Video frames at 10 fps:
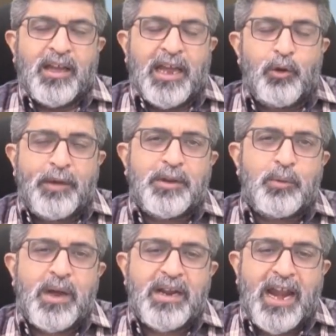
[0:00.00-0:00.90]
Hello
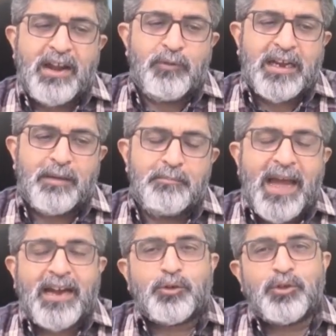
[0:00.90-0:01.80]
everyone and welcome
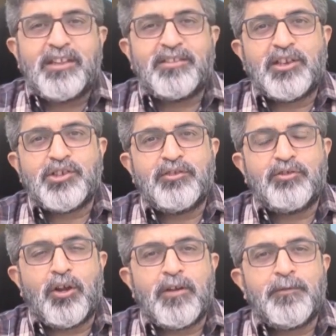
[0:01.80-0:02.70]
back to the
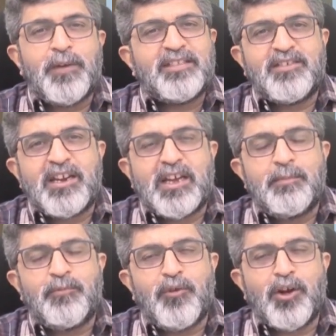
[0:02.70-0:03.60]
sessions on fixed
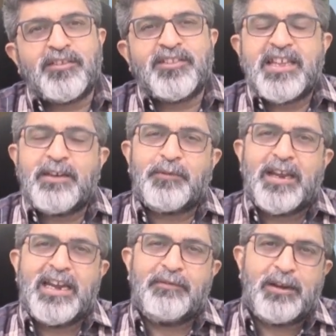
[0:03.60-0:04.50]
income for C F
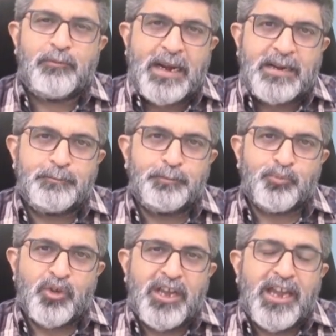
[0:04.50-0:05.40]
A level one.
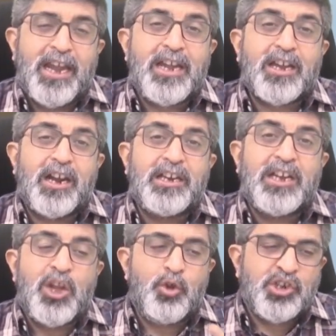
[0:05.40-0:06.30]
In
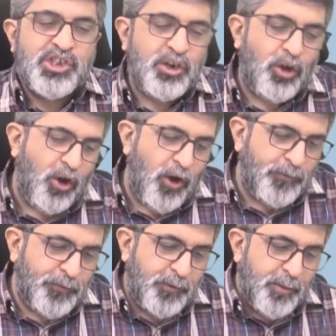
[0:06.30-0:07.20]
continuation
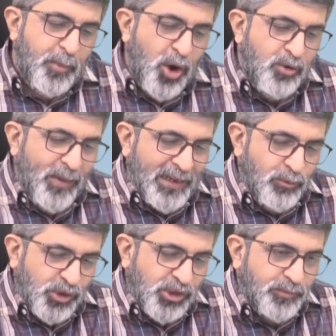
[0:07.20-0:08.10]
of bond
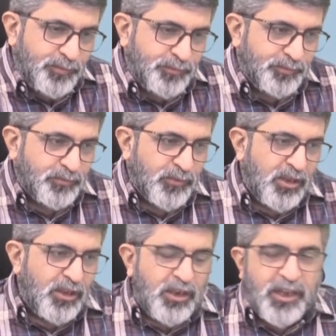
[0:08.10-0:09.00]
valuation,
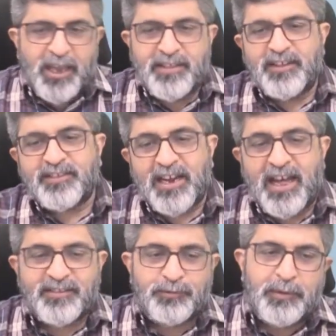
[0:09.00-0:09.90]
in this
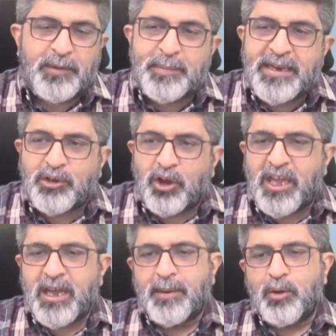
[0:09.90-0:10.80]
class we will be
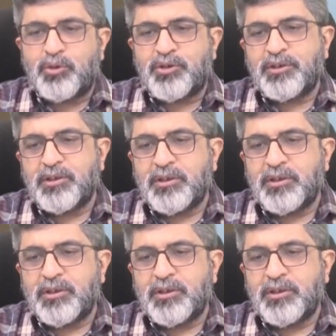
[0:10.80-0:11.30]
talking about